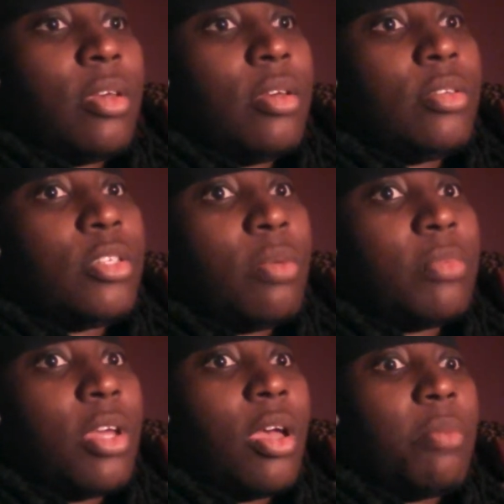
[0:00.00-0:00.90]
and
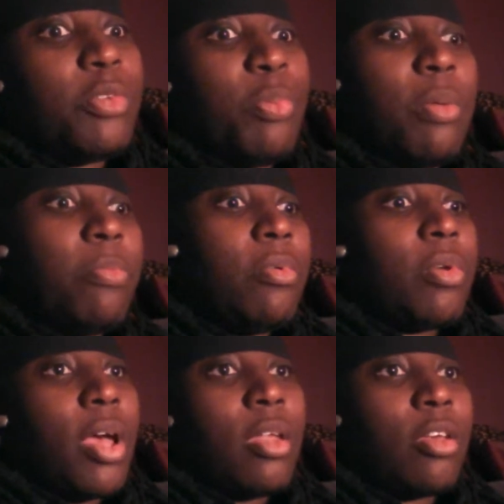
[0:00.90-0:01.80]
sometimes people
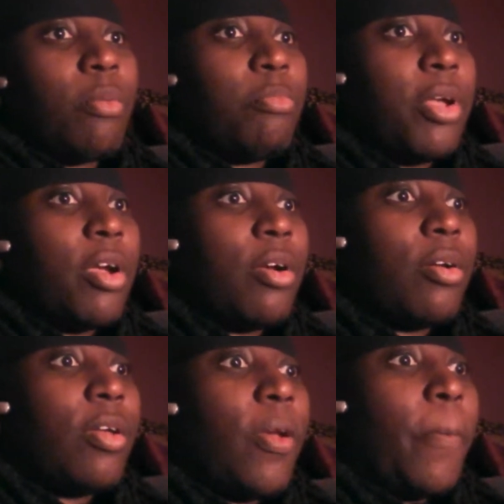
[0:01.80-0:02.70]
kind of compare